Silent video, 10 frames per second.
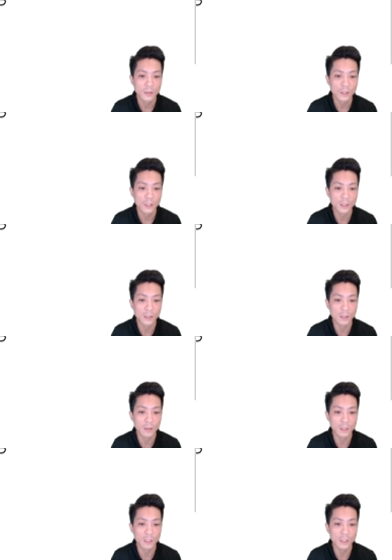is
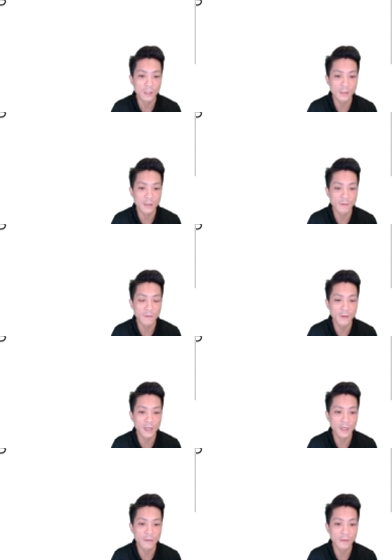
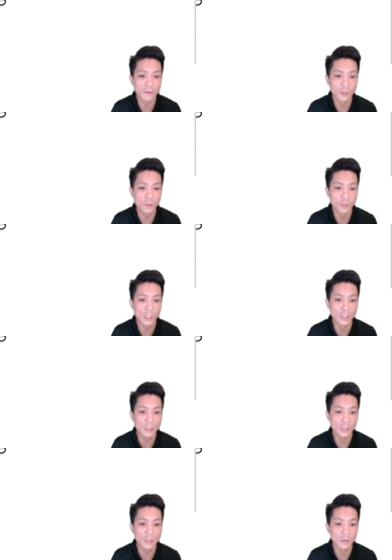$35 unit,
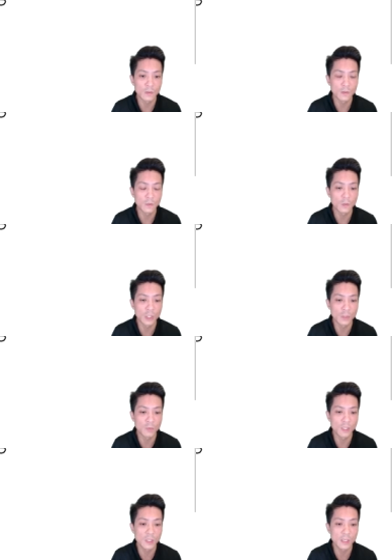which
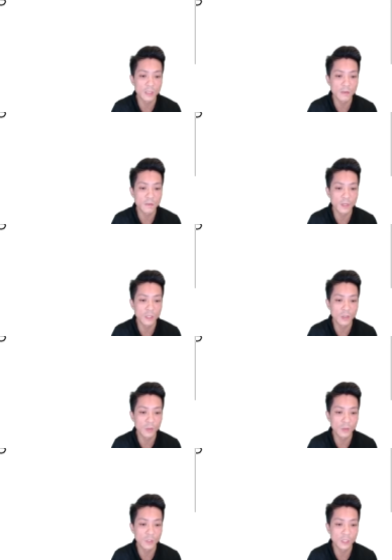means that if I
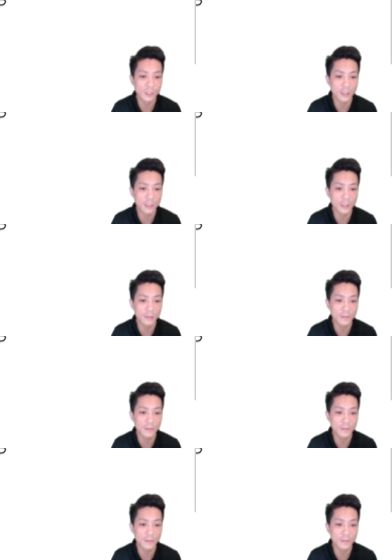use the